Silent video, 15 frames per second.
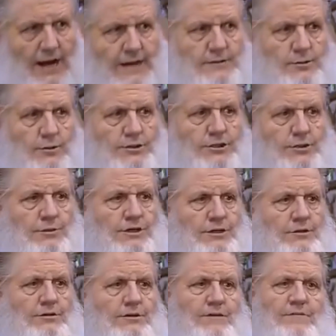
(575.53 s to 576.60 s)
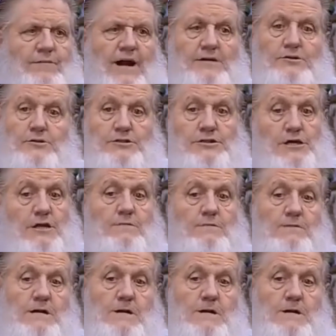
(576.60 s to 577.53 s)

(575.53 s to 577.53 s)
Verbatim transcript: guys, what should we do? The advisor said,